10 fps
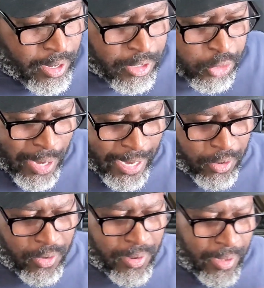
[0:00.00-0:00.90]

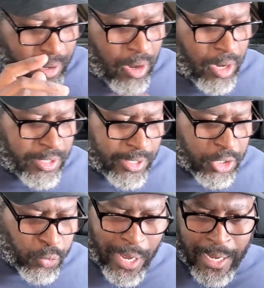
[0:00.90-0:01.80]
shredder and cause it to
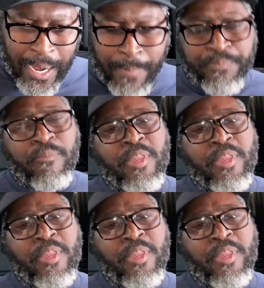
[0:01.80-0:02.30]
shred up.